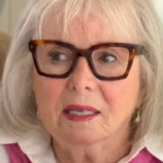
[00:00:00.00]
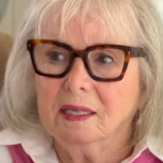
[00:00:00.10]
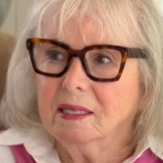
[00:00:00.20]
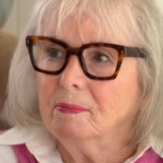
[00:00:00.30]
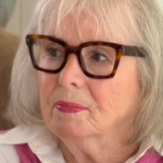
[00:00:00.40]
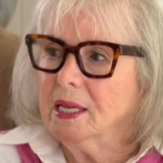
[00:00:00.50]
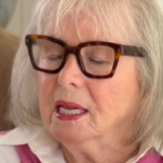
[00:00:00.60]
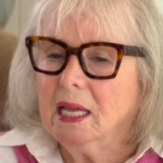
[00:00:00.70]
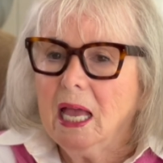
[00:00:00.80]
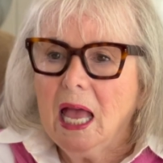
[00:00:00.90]

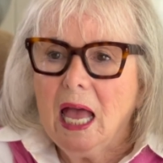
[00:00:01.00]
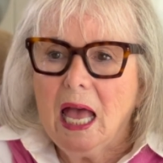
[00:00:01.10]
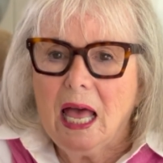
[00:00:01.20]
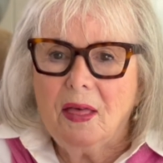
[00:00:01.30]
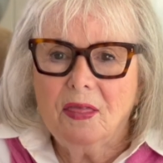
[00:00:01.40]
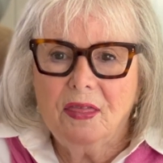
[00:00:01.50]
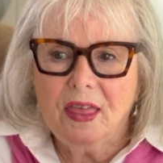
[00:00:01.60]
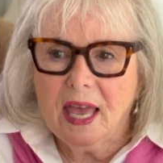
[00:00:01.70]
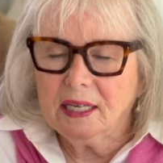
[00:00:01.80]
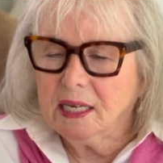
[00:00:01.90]
something
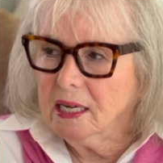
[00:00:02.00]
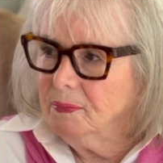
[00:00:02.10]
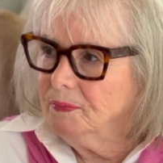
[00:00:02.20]
that